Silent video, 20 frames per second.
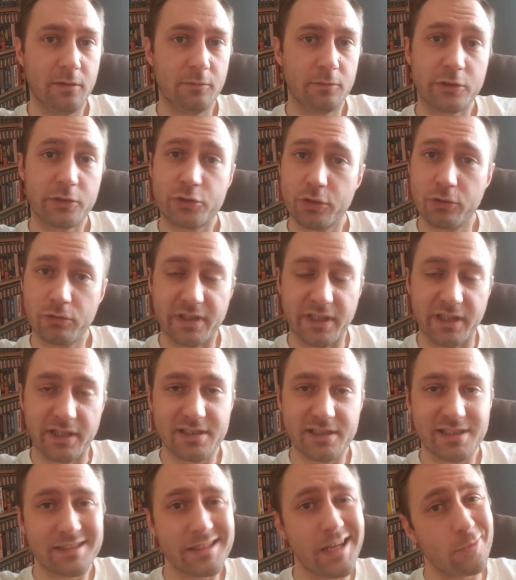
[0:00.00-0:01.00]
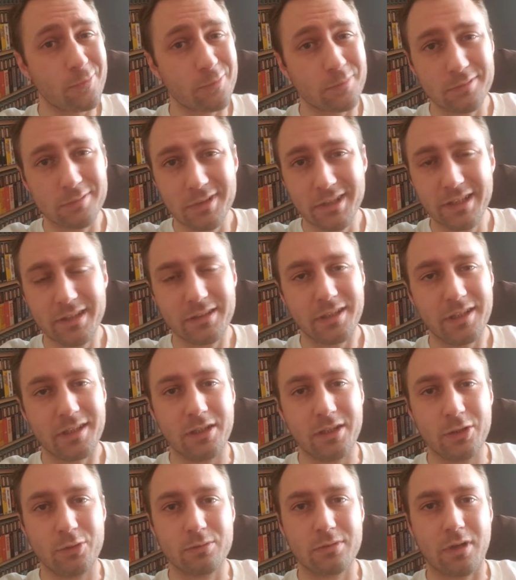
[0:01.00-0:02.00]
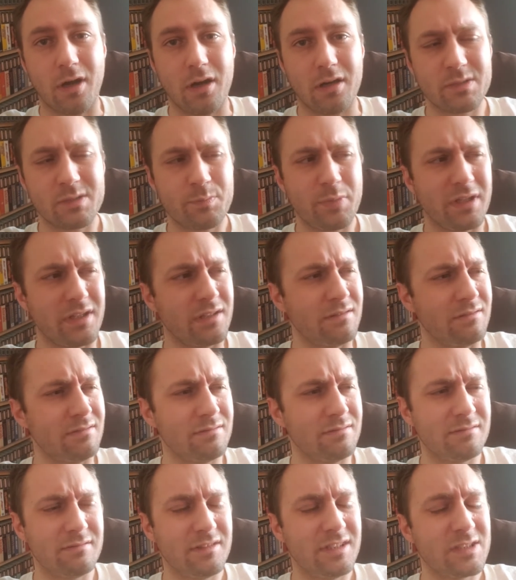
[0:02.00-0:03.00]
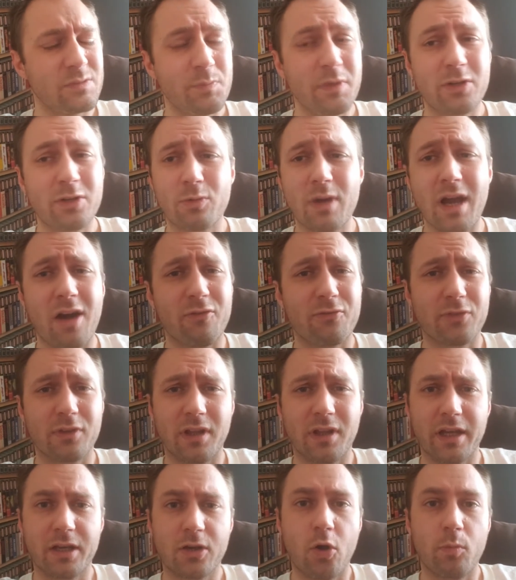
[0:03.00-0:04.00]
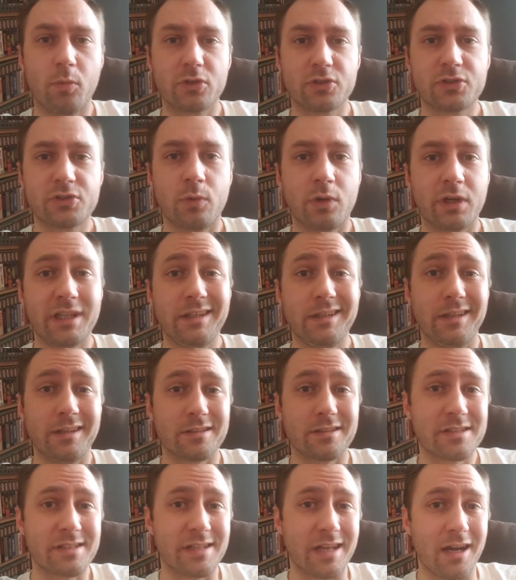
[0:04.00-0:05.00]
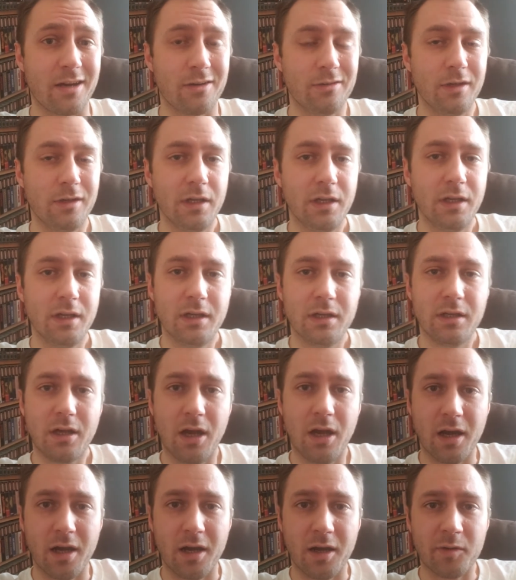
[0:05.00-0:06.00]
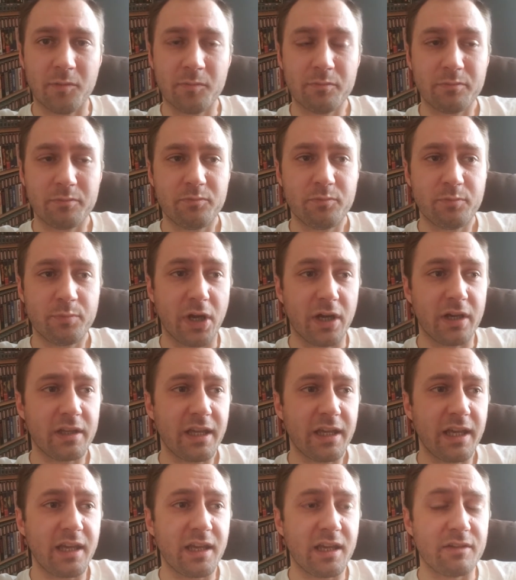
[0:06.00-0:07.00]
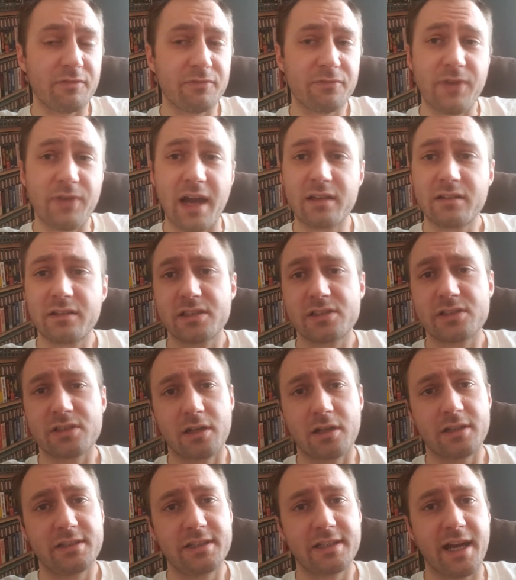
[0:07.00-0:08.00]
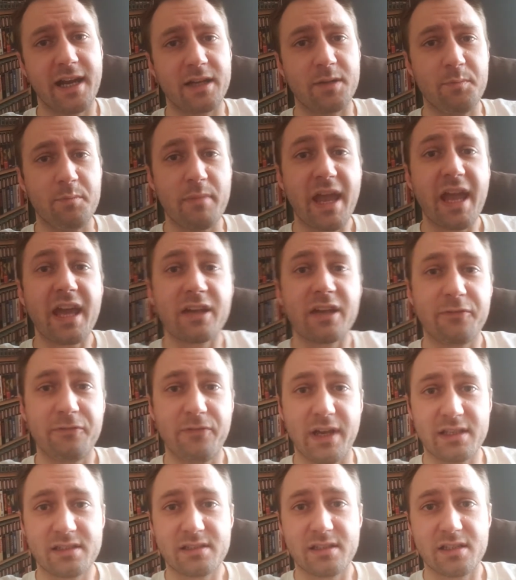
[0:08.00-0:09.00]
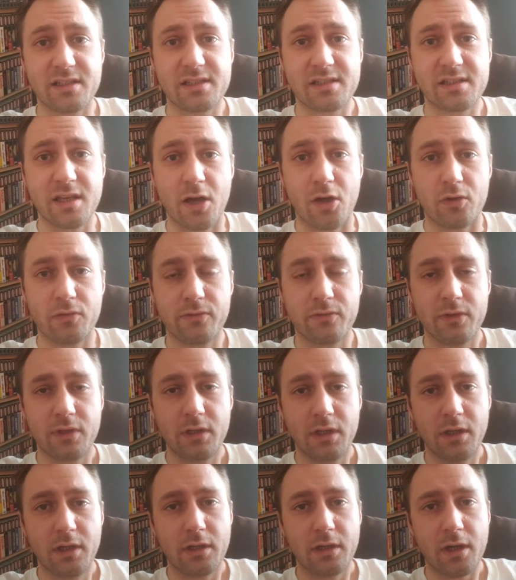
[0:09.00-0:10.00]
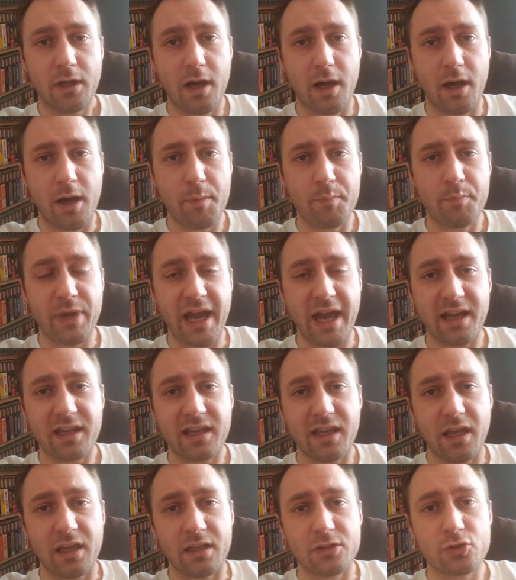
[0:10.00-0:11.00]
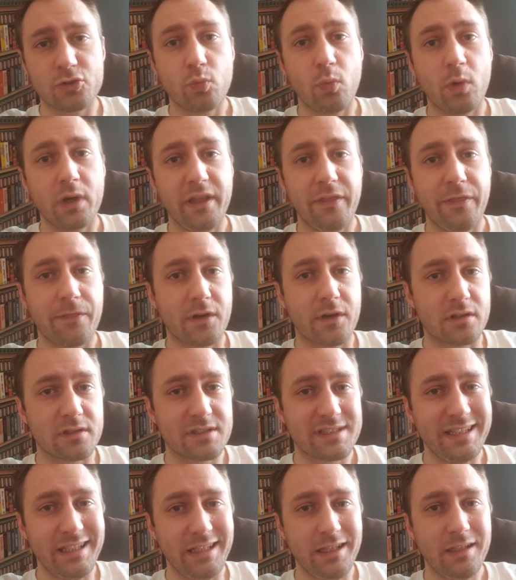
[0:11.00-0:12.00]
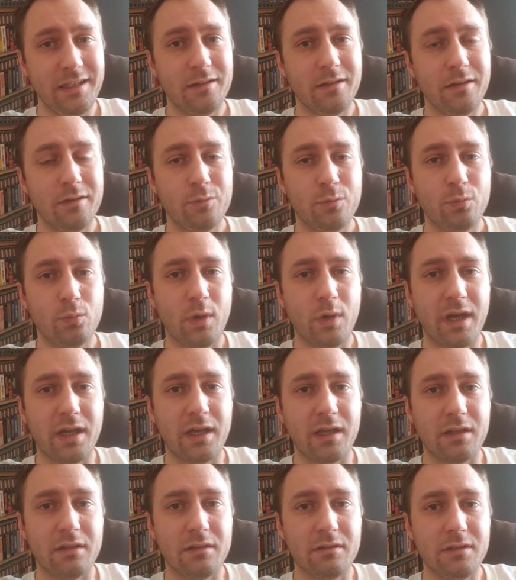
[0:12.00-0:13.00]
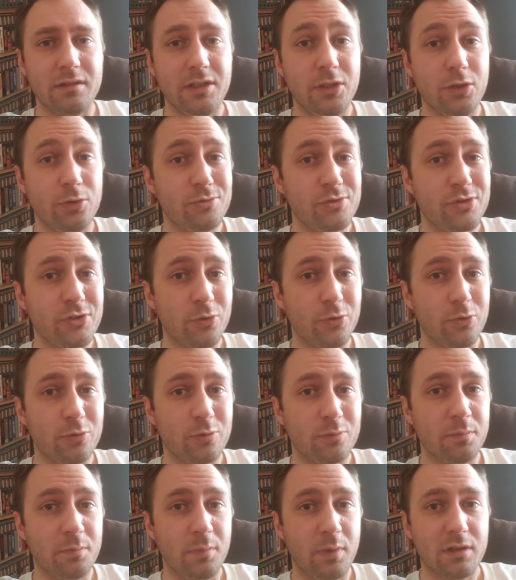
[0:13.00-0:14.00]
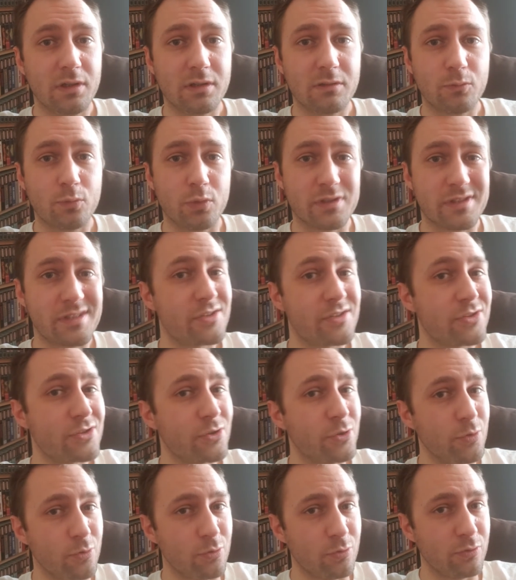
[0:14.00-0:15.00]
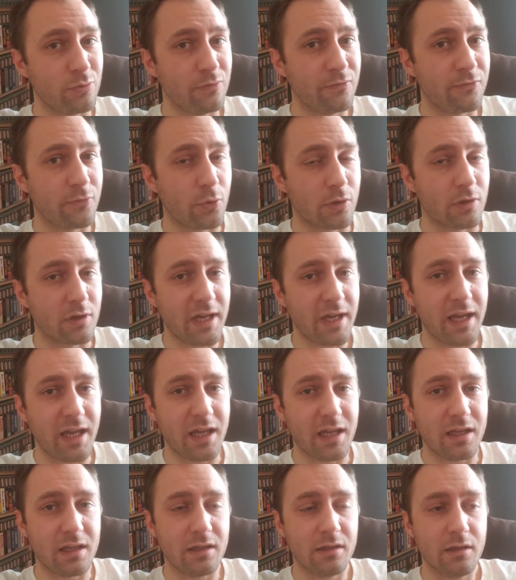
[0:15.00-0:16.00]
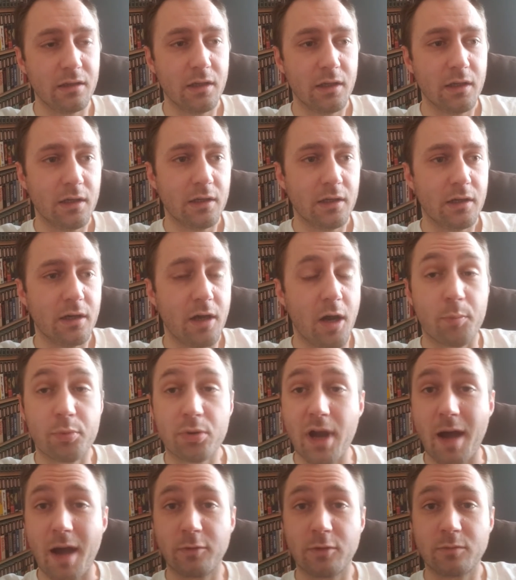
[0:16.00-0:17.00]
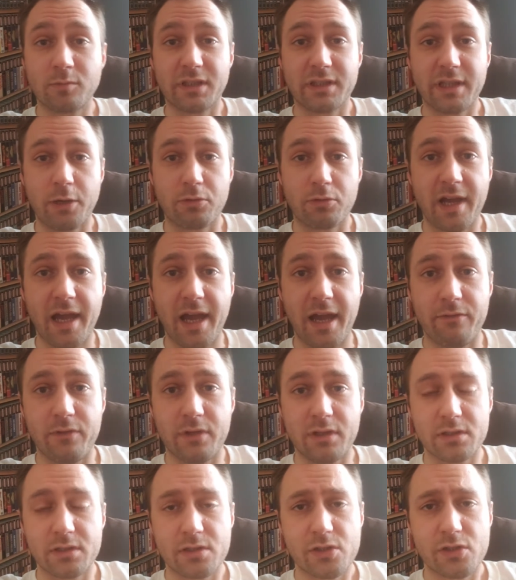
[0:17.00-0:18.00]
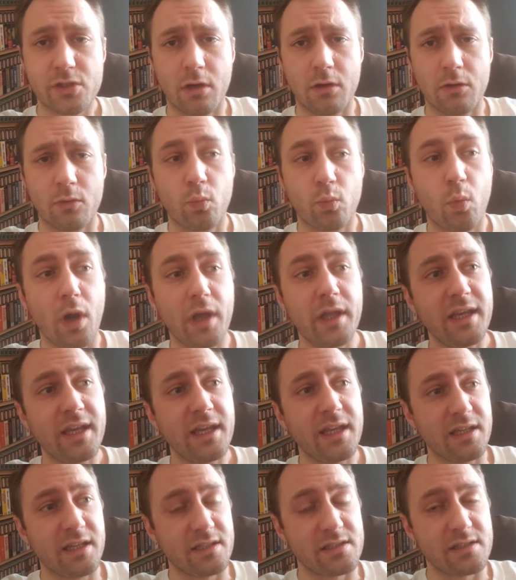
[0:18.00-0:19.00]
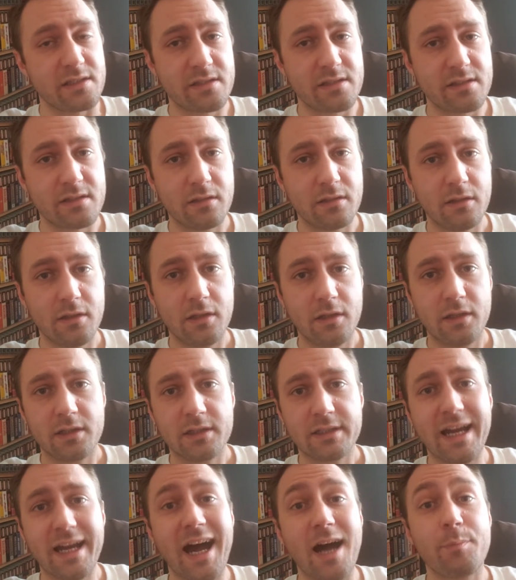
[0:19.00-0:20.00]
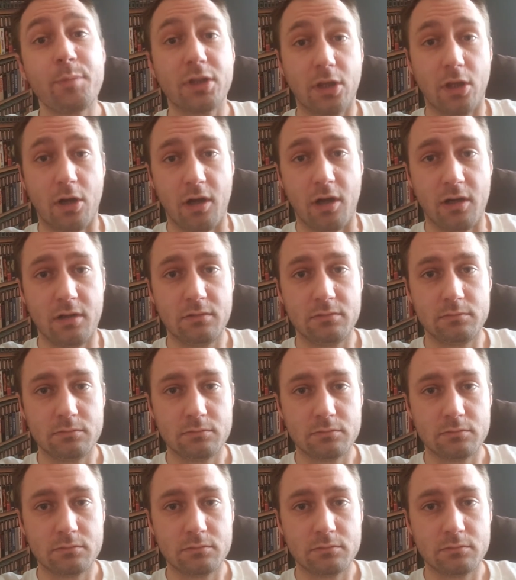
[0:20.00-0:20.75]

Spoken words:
Well, the truth is, it's not really a new law. It's been around for like almost 20 years now, but it finally started to kind of manifest itself back in 2013 when YouTube was sued for a problem that they were having. So what is COPPA law?